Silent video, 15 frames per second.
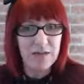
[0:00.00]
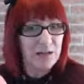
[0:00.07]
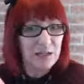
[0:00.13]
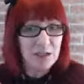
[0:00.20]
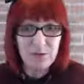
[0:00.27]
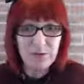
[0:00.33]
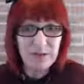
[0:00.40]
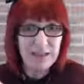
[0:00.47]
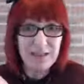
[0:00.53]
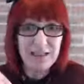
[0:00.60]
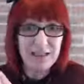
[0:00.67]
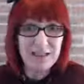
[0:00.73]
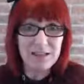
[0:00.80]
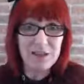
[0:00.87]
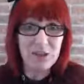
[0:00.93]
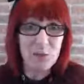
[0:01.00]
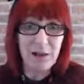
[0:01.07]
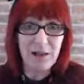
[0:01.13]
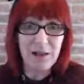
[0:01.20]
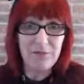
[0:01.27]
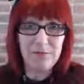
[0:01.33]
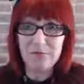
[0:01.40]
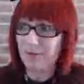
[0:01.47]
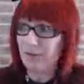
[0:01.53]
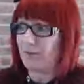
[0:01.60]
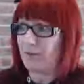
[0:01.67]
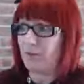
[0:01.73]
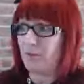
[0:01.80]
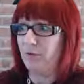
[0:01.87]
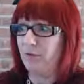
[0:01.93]
You only need like 12 of
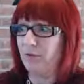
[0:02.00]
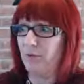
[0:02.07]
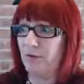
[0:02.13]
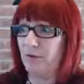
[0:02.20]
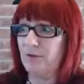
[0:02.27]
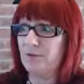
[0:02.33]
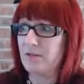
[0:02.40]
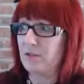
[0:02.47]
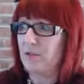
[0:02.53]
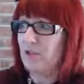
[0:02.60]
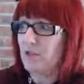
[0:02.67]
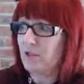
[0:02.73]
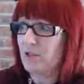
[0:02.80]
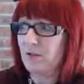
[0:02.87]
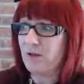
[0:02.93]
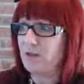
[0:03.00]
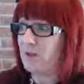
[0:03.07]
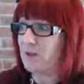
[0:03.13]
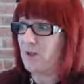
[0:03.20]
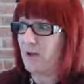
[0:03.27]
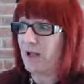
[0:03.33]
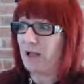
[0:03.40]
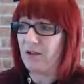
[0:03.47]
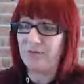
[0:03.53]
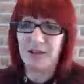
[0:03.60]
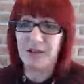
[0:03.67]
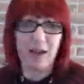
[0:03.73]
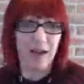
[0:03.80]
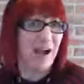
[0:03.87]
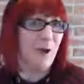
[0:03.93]
the monthly ones, 2 lots of 12,
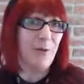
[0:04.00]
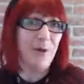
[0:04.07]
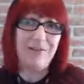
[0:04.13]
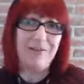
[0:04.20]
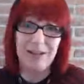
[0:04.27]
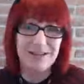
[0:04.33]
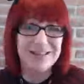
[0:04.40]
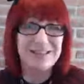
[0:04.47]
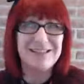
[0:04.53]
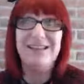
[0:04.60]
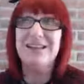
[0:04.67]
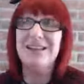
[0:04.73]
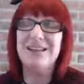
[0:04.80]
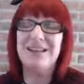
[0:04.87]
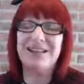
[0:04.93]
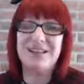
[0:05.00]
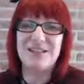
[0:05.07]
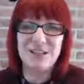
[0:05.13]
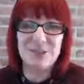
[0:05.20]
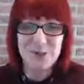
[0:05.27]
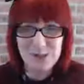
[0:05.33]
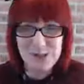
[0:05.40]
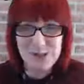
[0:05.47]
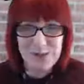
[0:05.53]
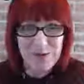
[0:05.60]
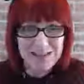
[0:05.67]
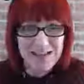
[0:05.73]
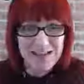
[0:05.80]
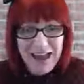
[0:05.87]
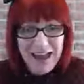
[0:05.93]
and however, zillions of customers.
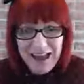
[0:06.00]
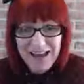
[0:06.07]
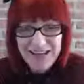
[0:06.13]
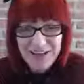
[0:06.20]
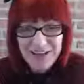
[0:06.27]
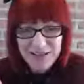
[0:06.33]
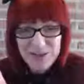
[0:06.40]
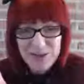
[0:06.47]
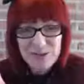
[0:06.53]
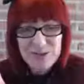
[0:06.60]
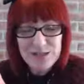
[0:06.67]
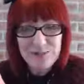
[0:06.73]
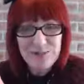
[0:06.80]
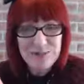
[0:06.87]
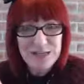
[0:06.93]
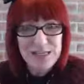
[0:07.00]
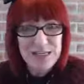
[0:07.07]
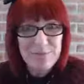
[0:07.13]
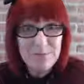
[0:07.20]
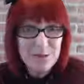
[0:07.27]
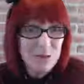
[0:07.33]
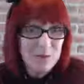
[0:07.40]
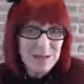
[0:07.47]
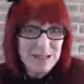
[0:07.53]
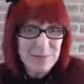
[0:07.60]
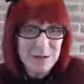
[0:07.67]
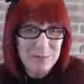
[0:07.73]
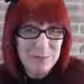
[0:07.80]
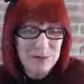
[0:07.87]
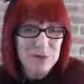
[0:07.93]
And you can use them for new team
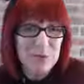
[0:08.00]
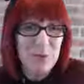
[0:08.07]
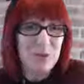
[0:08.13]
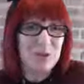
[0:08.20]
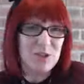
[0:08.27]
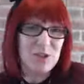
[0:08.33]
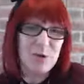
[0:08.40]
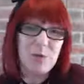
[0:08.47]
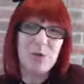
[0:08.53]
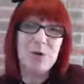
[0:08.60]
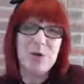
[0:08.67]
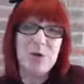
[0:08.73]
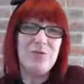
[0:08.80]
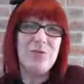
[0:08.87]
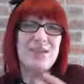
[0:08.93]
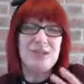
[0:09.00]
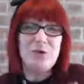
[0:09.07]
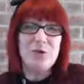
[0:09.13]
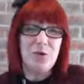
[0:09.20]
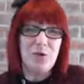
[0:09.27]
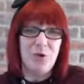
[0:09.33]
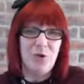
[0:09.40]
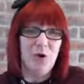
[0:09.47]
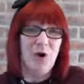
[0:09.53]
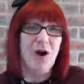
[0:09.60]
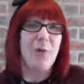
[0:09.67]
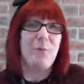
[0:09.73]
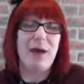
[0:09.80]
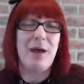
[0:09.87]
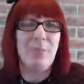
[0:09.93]
members as well. So you already know a
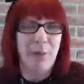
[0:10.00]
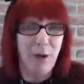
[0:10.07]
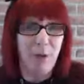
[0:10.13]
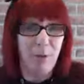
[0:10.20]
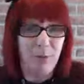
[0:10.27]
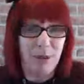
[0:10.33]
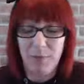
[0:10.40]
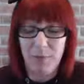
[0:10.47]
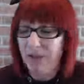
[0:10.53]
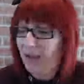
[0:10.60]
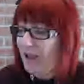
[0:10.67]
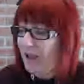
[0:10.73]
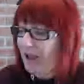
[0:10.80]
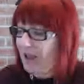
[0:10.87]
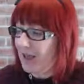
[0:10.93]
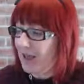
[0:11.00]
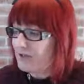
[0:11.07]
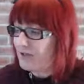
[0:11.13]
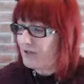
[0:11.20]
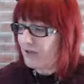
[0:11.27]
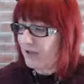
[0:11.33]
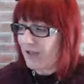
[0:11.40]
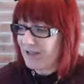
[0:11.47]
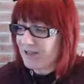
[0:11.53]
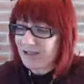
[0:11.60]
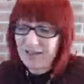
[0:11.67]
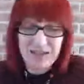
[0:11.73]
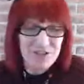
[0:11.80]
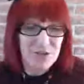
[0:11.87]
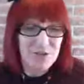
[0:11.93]
bit about them. And, you know,
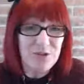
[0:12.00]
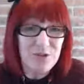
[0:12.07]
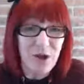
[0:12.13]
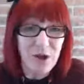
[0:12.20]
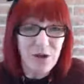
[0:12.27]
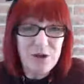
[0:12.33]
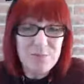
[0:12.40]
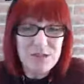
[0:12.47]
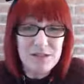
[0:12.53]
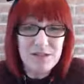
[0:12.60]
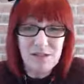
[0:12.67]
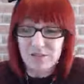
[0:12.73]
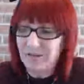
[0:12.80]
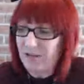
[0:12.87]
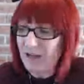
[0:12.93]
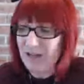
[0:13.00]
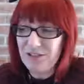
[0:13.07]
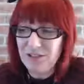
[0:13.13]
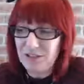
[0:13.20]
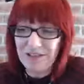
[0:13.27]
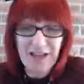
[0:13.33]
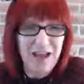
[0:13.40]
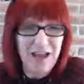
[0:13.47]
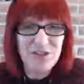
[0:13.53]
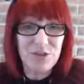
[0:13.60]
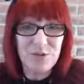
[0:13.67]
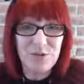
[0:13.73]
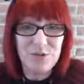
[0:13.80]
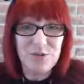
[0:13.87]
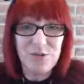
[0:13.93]
add your own columns, you know, add
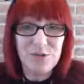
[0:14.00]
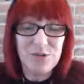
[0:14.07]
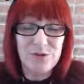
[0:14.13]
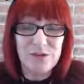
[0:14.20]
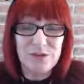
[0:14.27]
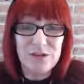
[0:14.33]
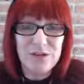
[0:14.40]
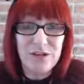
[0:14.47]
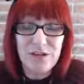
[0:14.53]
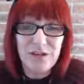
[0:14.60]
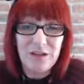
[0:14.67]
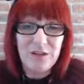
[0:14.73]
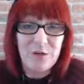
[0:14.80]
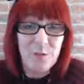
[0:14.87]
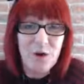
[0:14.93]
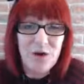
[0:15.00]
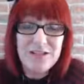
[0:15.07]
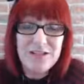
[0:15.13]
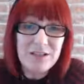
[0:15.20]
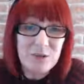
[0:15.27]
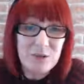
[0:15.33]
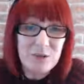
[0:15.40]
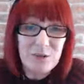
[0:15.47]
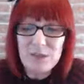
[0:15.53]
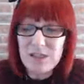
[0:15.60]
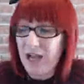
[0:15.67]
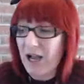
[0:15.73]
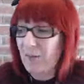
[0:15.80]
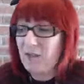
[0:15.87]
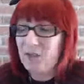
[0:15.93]
your own notes. You know, what is the goals?
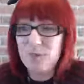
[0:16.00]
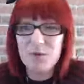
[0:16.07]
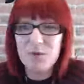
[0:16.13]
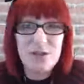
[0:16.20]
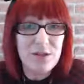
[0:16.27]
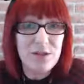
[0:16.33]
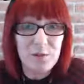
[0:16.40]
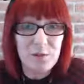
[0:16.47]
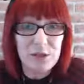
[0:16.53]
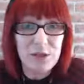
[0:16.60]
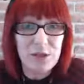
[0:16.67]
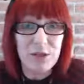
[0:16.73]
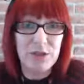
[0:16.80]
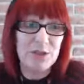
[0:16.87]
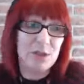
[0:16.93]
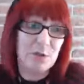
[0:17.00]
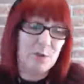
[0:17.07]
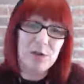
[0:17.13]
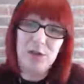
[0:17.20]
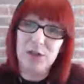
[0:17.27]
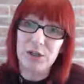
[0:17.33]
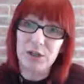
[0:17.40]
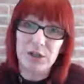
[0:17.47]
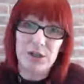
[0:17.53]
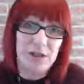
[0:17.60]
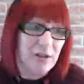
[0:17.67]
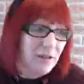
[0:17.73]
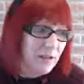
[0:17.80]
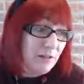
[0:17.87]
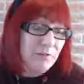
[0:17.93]
How much money do they want to earn? Do they want to earn
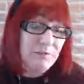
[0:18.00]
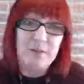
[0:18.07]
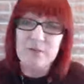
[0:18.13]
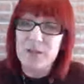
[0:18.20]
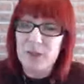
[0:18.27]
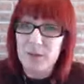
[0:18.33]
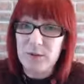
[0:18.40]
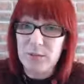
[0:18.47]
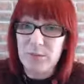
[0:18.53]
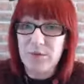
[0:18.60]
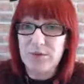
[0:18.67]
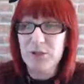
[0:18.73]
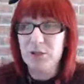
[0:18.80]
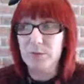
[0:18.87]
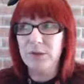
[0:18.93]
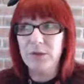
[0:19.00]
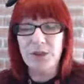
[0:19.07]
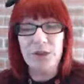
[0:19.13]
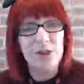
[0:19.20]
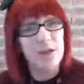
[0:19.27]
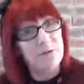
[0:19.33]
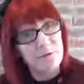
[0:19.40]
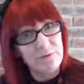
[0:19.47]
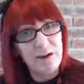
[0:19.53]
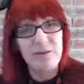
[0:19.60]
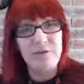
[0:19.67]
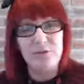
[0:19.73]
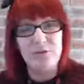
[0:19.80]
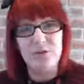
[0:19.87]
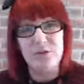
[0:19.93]
50 quid a month? Do they want to earn
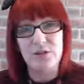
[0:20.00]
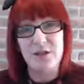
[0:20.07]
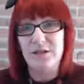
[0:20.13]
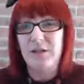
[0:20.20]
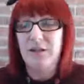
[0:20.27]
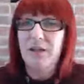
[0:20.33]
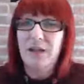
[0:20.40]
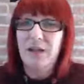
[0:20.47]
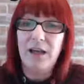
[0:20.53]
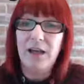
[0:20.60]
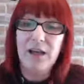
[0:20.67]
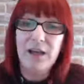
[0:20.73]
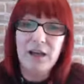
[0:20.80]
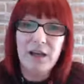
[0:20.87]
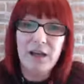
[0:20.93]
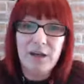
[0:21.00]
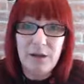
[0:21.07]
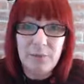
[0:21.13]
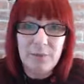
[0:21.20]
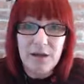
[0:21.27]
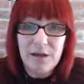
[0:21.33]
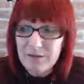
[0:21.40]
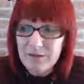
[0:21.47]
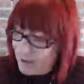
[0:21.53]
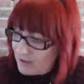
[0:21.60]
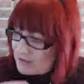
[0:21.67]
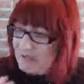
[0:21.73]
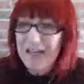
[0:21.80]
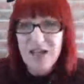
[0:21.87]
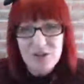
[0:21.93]
500? And
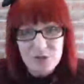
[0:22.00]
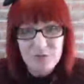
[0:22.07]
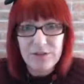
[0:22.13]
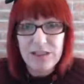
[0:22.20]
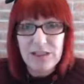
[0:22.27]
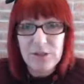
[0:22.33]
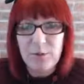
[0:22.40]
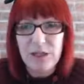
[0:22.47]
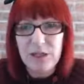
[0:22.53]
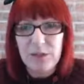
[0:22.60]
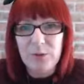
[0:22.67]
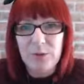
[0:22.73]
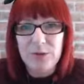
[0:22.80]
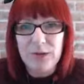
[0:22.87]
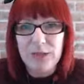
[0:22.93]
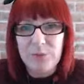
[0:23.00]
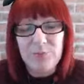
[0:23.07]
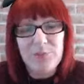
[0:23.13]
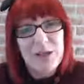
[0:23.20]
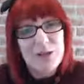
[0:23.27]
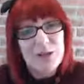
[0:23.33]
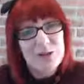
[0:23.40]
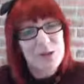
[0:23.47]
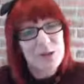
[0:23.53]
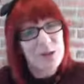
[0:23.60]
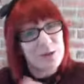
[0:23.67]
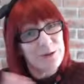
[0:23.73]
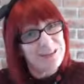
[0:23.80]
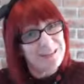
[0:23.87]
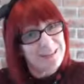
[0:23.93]
start to really work with them.
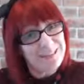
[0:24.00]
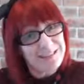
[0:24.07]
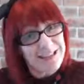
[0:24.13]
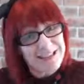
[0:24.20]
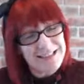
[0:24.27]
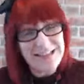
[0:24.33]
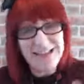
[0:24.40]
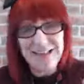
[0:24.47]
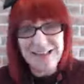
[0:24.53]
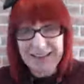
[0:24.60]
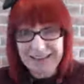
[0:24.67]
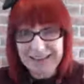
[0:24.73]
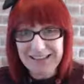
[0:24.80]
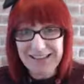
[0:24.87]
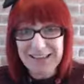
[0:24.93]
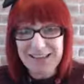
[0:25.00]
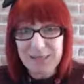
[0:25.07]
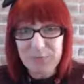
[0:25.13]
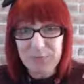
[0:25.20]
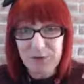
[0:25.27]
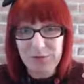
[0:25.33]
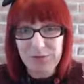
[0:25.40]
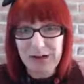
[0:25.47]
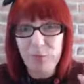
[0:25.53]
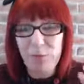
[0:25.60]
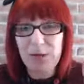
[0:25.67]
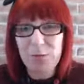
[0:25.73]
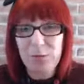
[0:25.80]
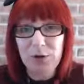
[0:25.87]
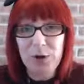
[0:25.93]
So that's it. Link is above. I
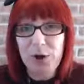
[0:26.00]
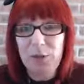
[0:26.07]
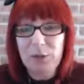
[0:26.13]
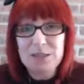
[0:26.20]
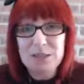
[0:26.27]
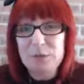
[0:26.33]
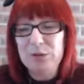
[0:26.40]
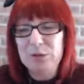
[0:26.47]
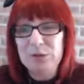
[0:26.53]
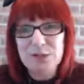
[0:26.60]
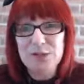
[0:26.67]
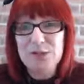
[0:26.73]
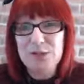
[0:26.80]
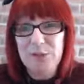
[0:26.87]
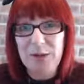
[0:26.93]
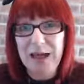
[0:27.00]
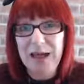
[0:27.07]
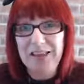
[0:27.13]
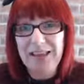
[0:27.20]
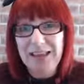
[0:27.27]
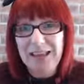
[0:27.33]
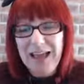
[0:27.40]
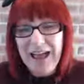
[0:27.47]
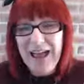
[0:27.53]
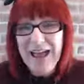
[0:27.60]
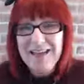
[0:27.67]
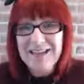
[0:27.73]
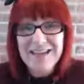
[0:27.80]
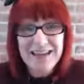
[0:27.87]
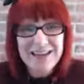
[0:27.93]
will put it on this post as well.
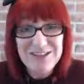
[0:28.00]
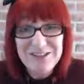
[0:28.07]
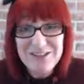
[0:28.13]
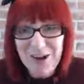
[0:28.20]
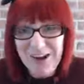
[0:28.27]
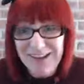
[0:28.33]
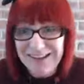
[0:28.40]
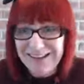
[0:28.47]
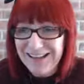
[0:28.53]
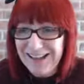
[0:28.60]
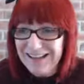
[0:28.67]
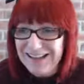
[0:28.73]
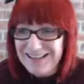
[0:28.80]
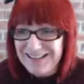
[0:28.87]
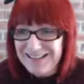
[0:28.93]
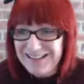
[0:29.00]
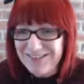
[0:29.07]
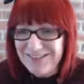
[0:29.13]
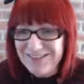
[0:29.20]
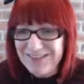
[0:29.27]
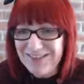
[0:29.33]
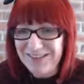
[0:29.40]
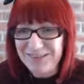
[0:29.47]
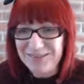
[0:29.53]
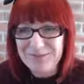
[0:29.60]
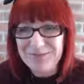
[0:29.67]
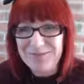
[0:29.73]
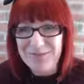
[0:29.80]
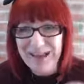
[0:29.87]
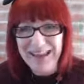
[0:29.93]
And enjoy. And I'll see you all soon.
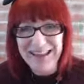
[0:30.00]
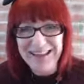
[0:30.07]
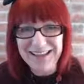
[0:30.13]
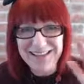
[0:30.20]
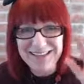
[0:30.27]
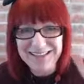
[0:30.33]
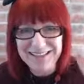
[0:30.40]
Bye.